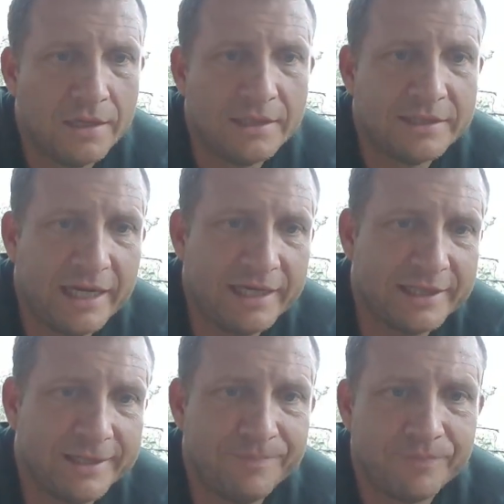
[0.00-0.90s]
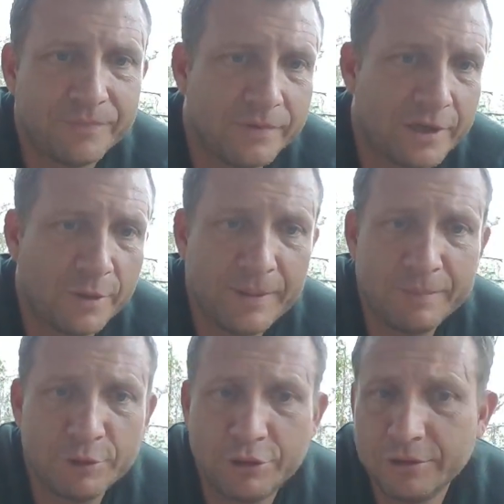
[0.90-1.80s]
Sadly, there are
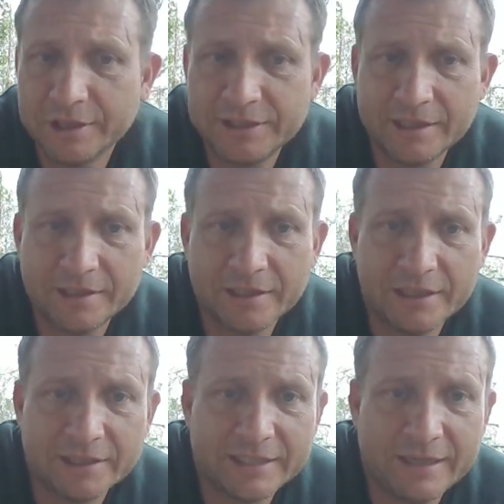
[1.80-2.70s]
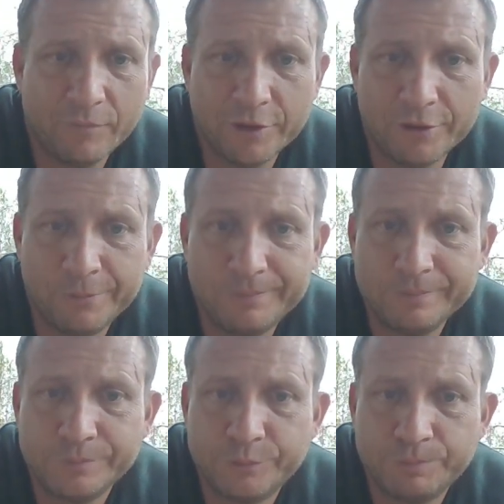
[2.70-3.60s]
people who are listening to this that will
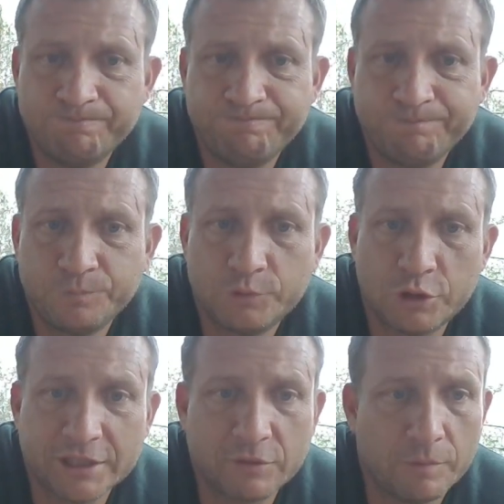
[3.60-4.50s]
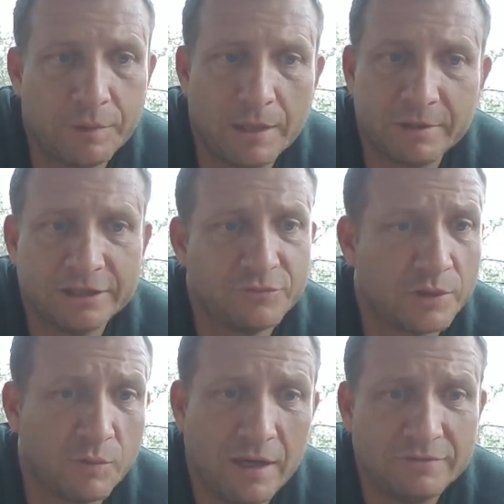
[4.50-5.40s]
trust the Republicans with
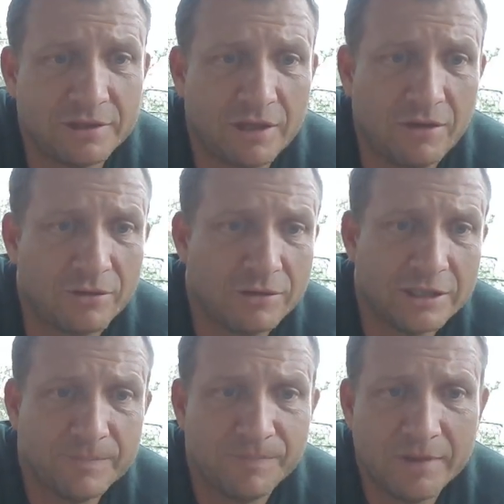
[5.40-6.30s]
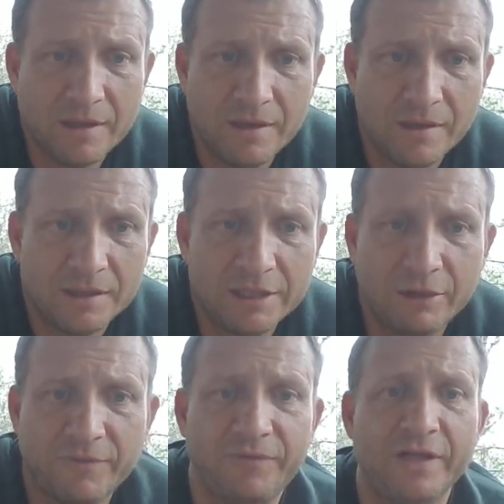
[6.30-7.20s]
their wives and daughters.
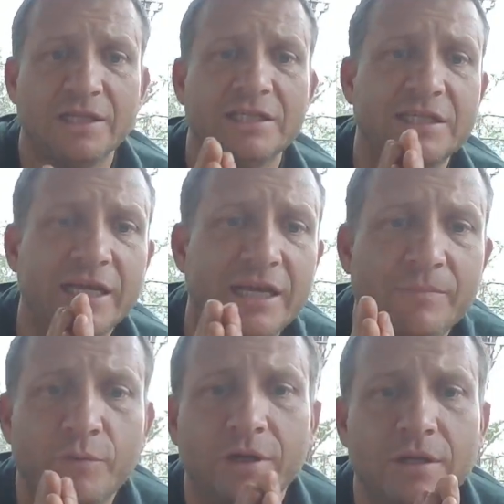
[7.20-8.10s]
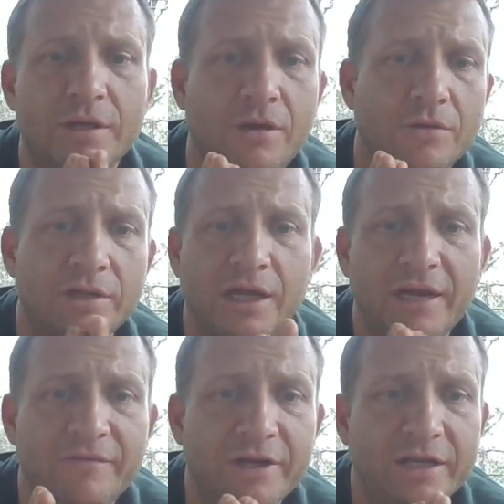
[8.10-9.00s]
They'll defend this scheme with all the
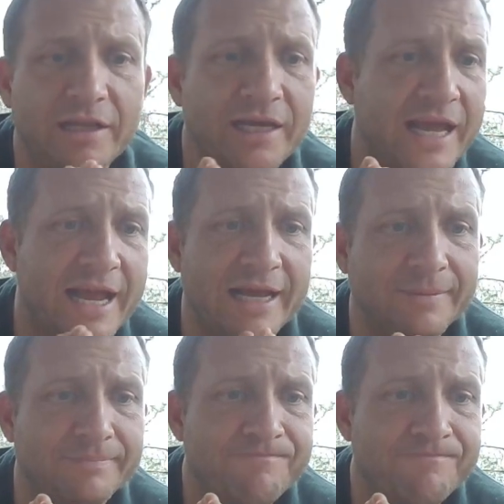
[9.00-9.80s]
naivety they can,